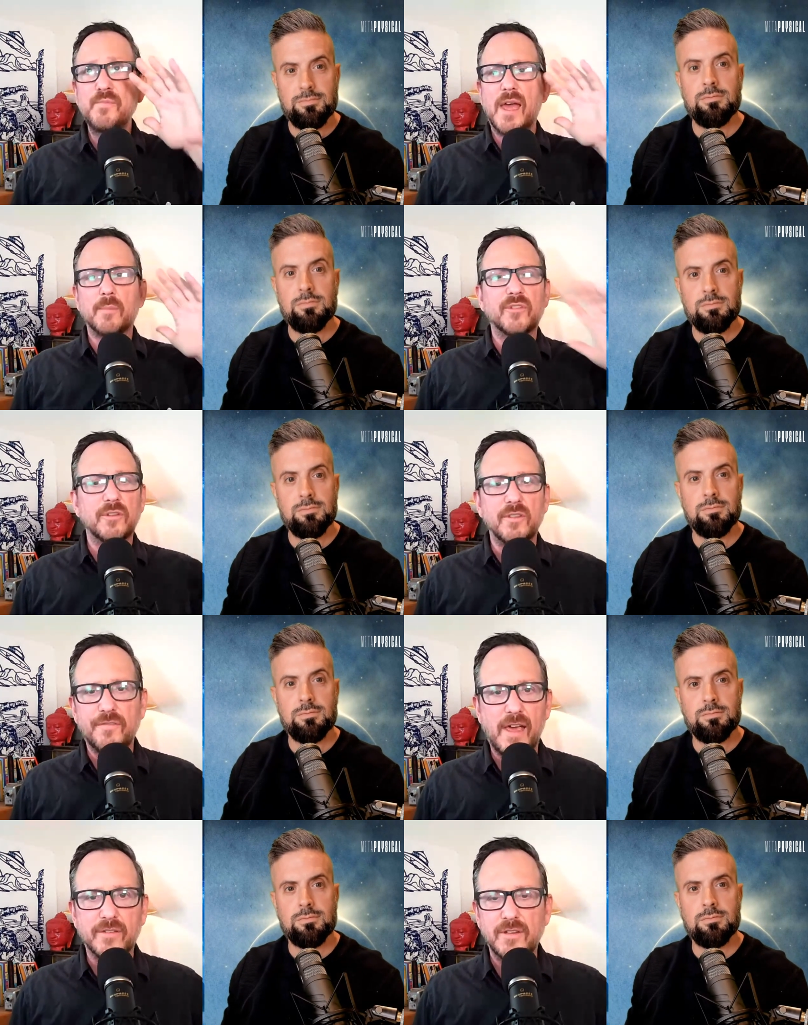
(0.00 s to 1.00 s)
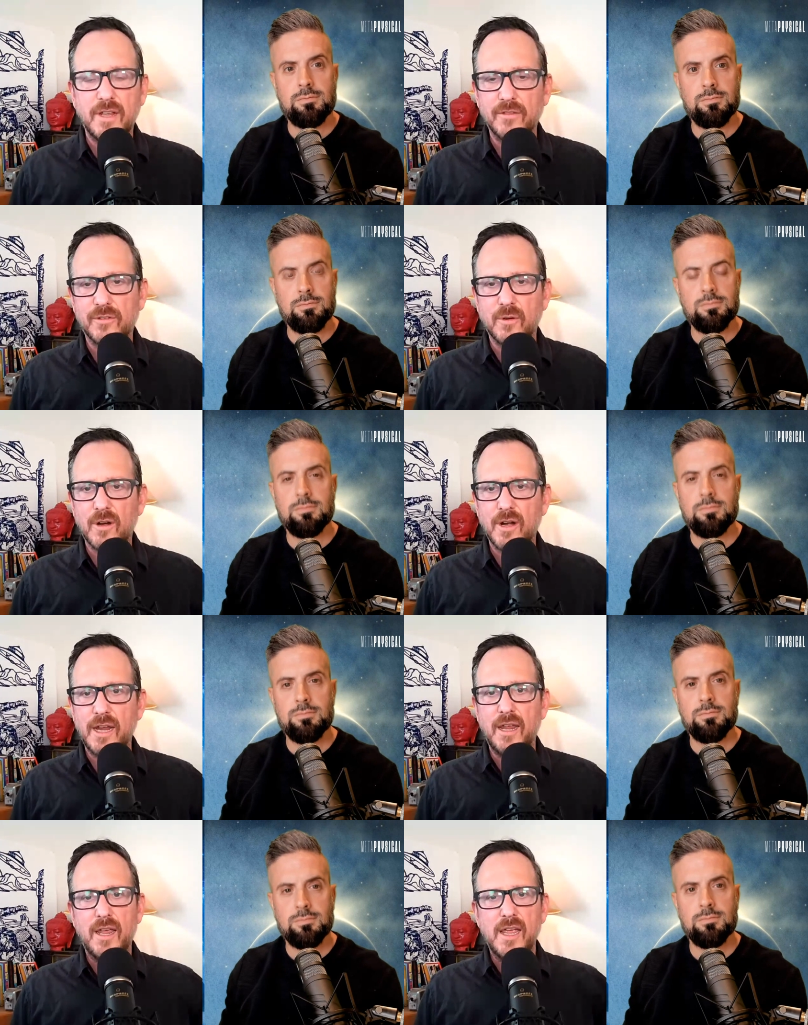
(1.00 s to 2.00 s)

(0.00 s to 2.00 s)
Speaker 1: absolutely fascinating story